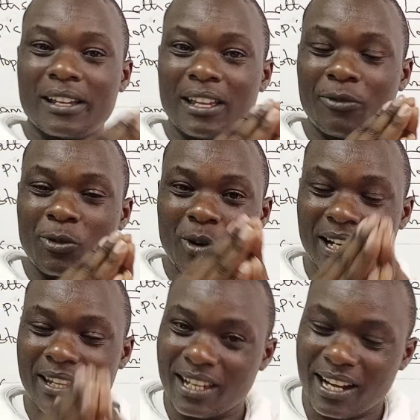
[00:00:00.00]
if you
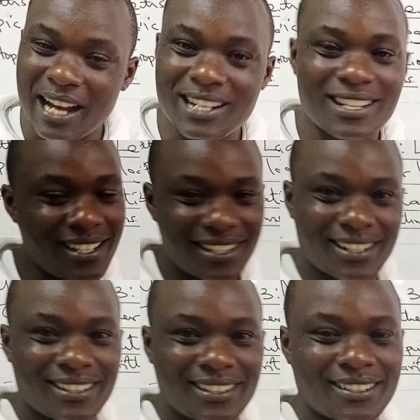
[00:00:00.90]
are the candidate
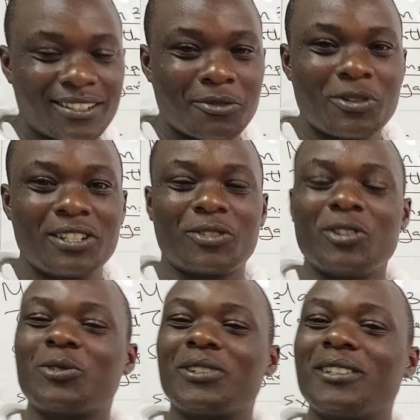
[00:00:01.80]
who is
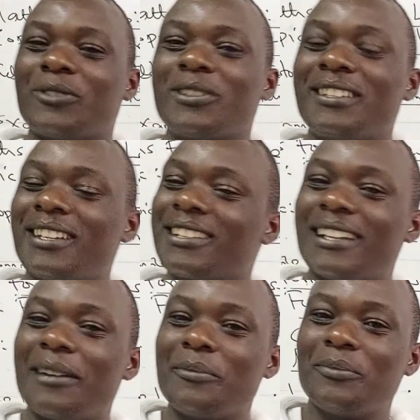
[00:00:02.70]
going to sit for this
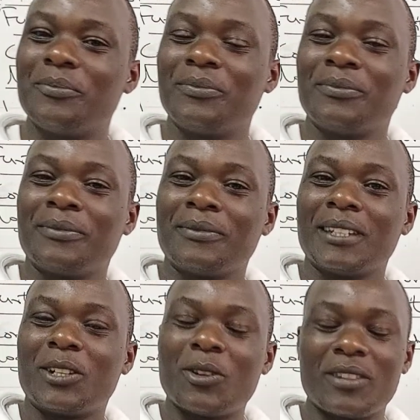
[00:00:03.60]
exam,
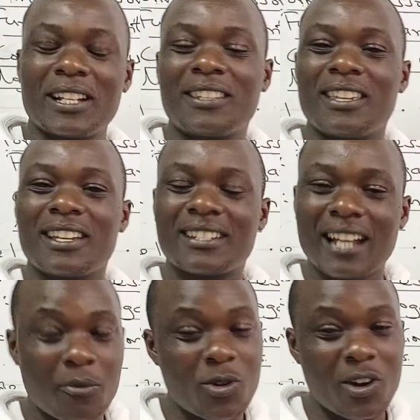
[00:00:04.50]
know that the
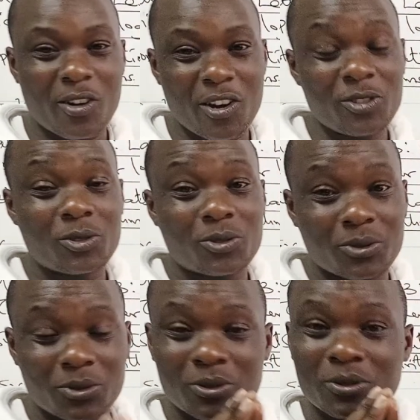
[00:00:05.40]
exam you are going
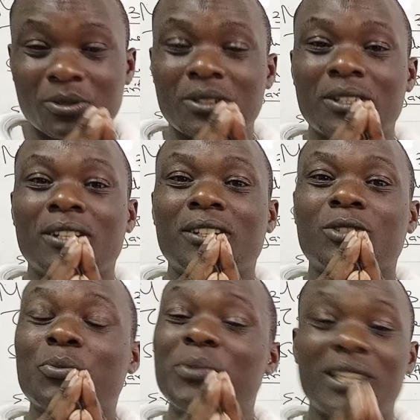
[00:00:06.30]
to
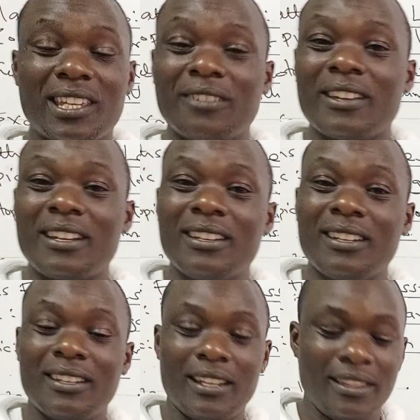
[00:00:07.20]
be given,
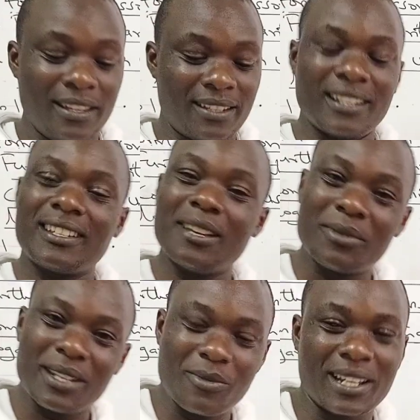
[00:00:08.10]
it is the
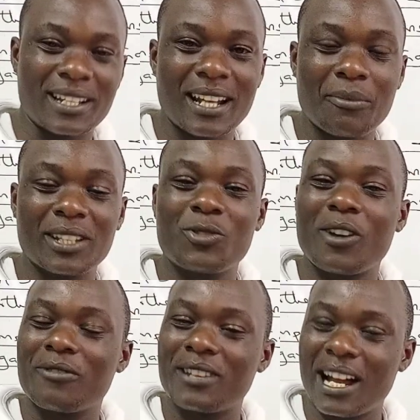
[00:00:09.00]
same exam that you
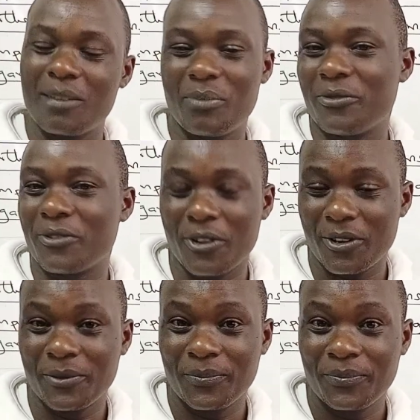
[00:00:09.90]
have done before.